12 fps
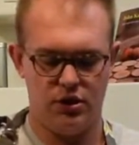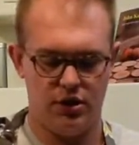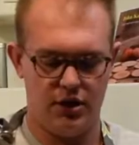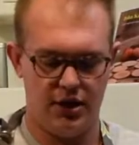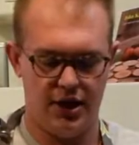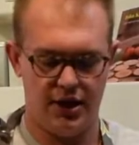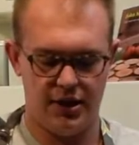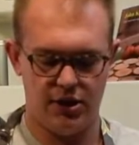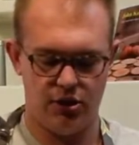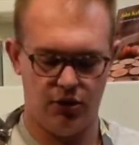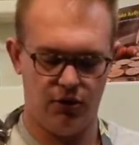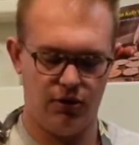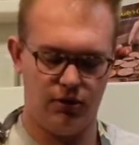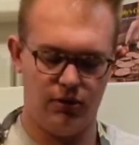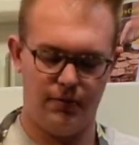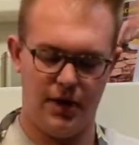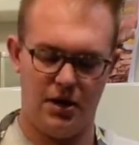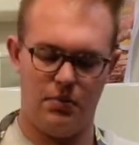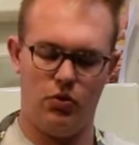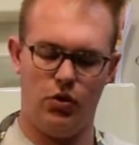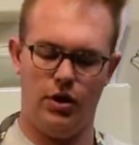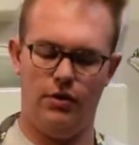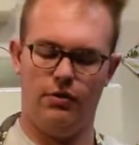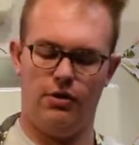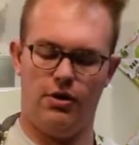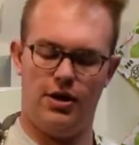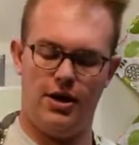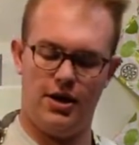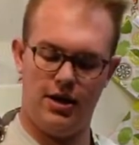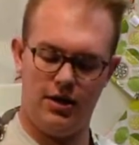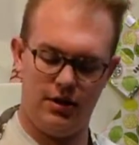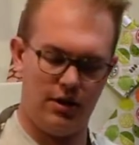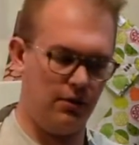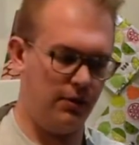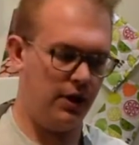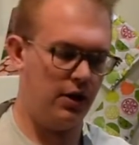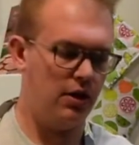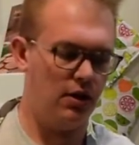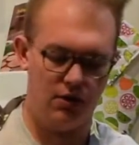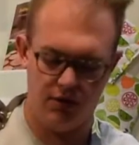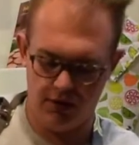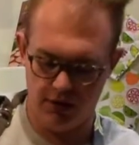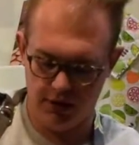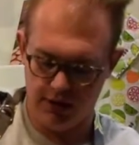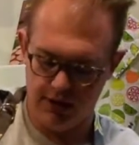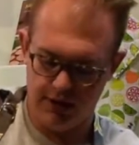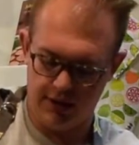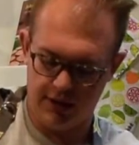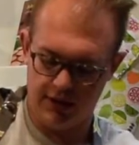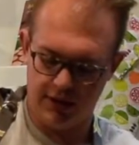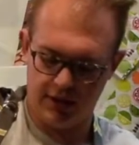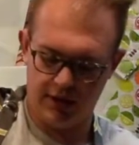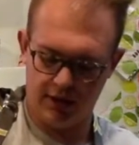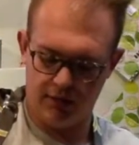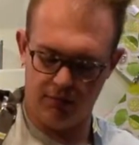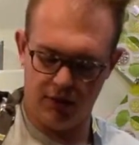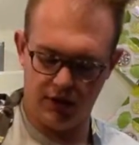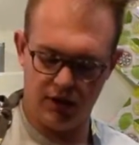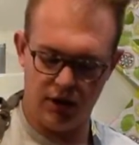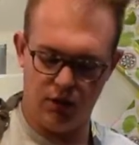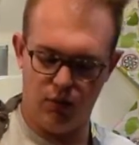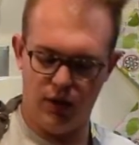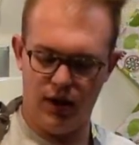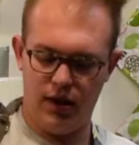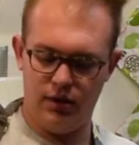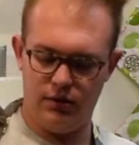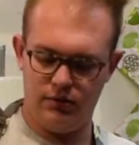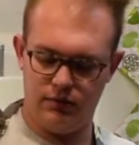Gonna add this whole bad boy right in. There we go. Let that start melting away.